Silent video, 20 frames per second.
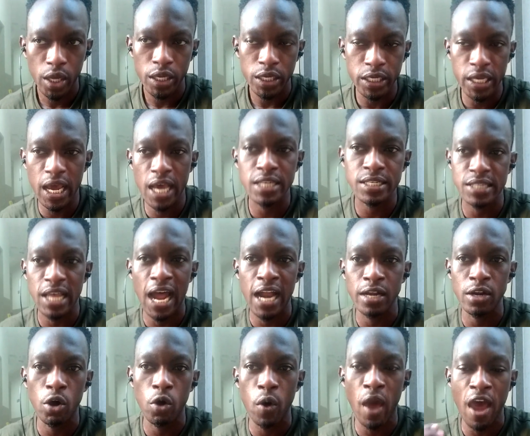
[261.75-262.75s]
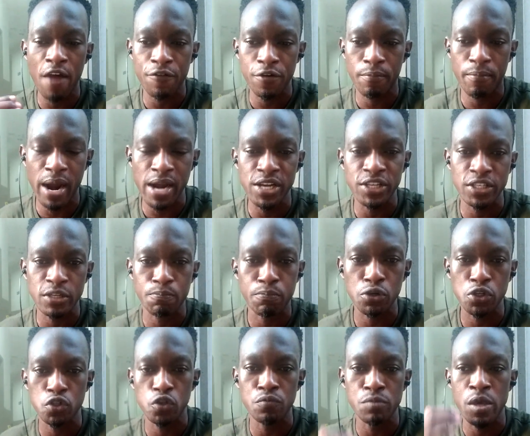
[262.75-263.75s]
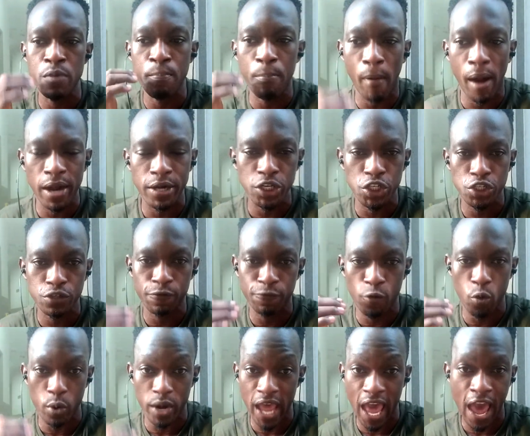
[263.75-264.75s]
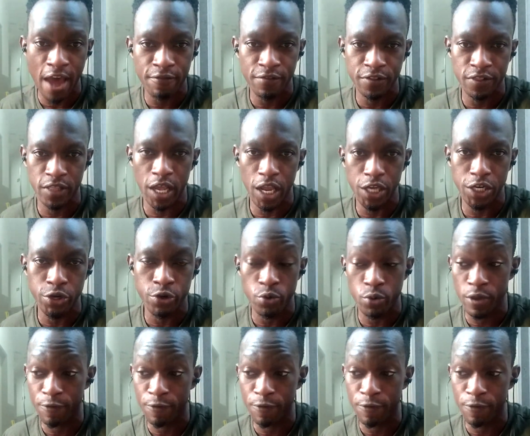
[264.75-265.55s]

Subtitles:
Yes, I know everybody's supposed to be punished for whatever they do.